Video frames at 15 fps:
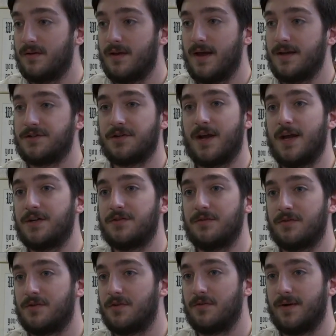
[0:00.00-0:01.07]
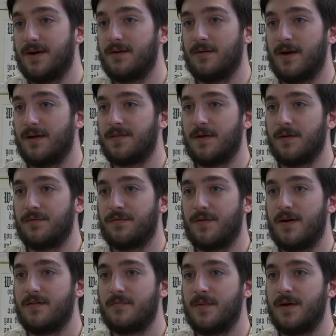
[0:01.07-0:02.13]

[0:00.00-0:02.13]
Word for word: educational career right there in front of